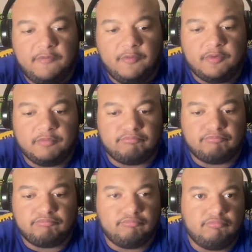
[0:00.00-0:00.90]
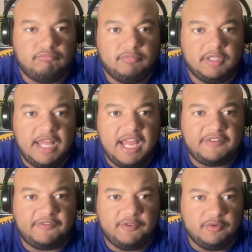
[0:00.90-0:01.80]
for the
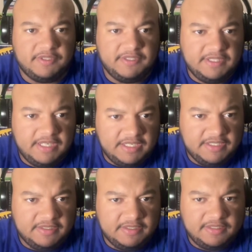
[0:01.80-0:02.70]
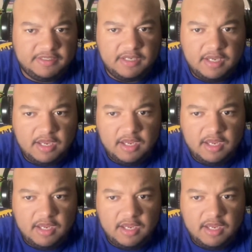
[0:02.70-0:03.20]
last few seasons.